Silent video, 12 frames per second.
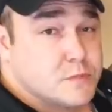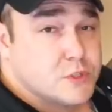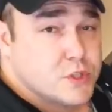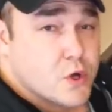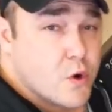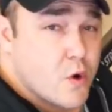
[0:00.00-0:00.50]

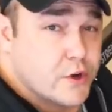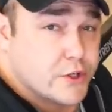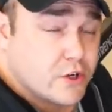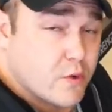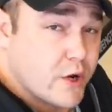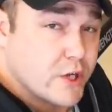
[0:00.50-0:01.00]
So
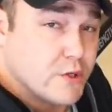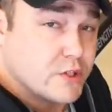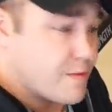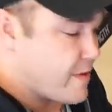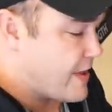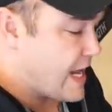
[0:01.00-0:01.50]
you're gonna wanna
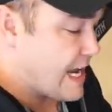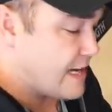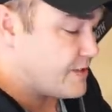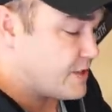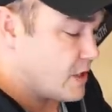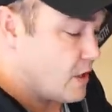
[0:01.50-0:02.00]
use something that
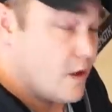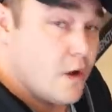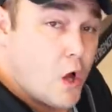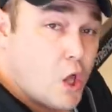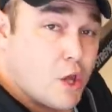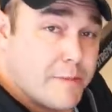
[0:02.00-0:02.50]
has
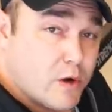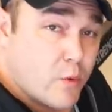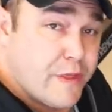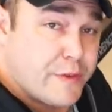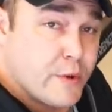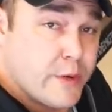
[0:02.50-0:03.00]
a little bit
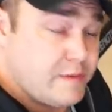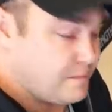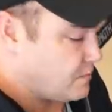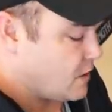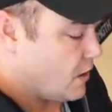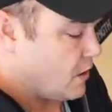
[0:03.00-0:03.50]
of width to it.
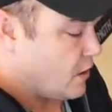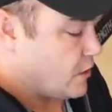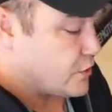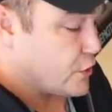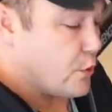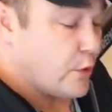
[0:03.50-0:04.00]

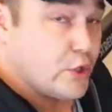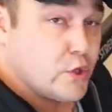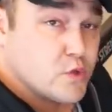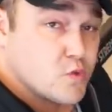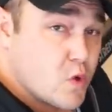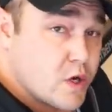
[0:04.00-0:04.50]
So you can
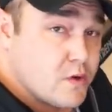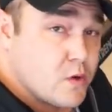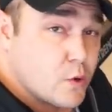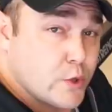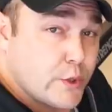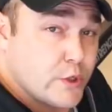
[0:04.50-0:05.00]
use one
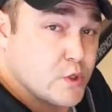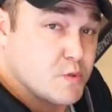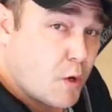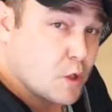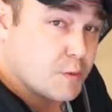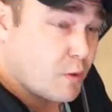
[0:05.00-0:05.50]
or you can
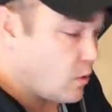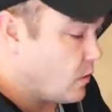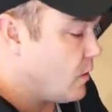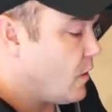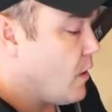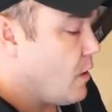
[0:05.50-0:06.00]
use multiple,
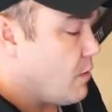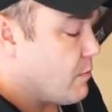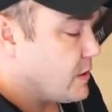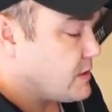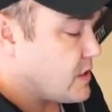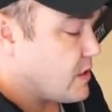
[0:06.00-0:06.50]

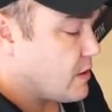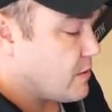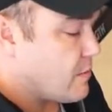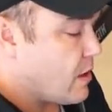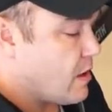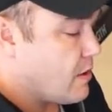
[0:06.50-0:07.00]
but,
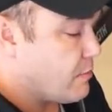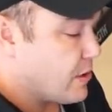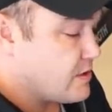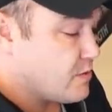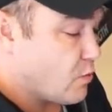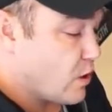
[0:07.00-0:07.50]
um,
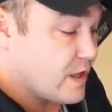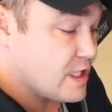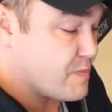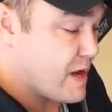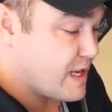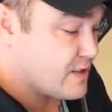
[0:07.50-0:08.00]
but one of
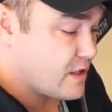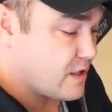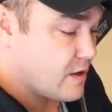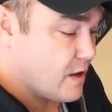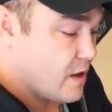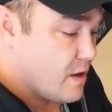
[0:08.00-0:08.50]
these bands
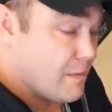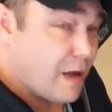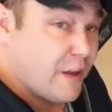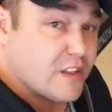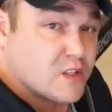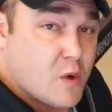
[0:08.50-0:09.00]
that
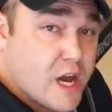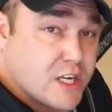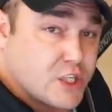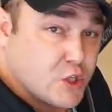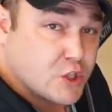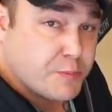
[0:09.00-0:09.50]
about this wide
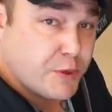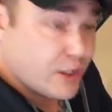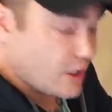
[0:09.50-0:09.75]
is usually pretty